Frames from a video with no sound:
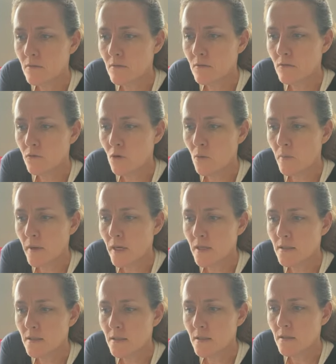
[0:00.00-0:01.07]

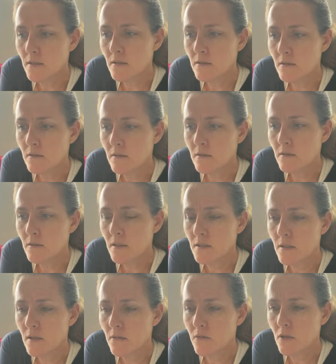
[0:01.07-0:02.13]
romantic. That's
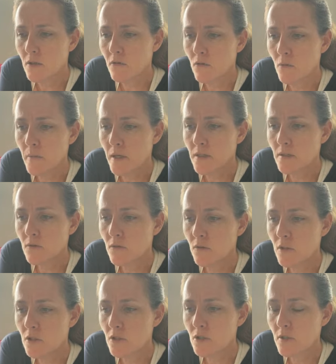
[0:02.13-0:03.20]
kind of like a romantic
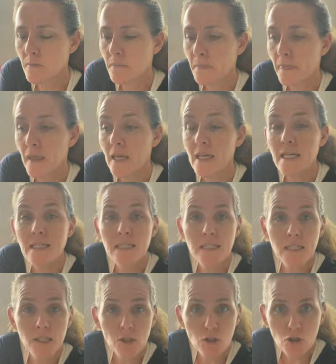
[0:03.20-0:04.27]
relationship.
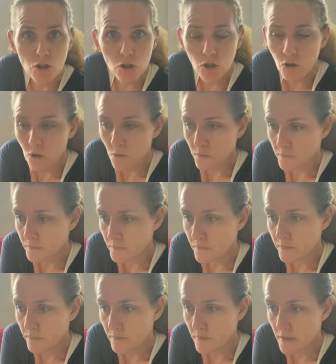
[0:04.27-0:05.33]
Stage 2.
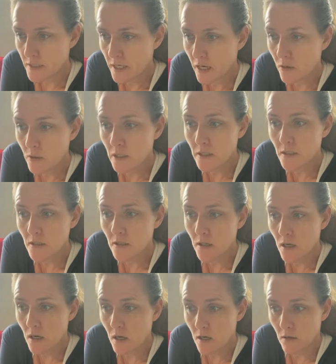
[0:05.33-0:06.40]
Doubt and
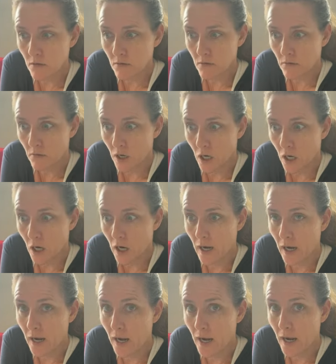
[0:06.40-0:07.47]
denial.
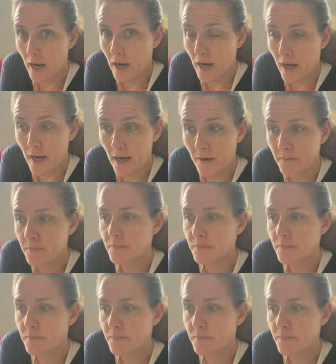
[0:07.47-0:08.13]
Ah!